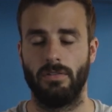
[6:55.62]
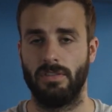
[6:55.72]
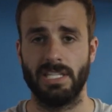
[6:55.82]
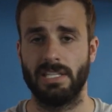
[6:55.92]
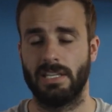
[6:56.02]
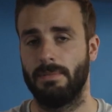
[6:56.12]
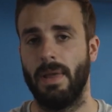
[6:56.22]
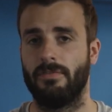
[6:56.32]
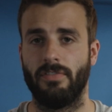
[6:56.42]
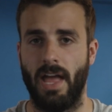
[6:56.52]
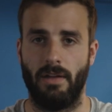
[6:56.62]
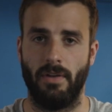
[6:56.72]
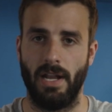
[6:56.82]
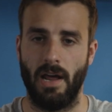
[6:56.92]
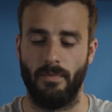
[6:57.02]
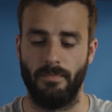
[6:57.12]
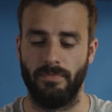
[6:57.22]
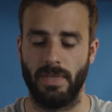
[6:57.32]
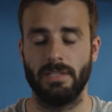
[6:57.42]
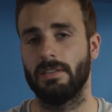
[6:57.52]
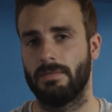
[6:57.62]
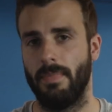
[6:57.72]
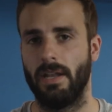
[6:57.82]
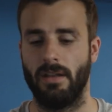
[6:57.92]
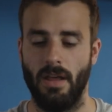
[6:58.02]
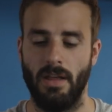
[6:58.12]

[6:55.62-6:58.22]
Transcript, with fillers: this isn't meant for that right now. This is meant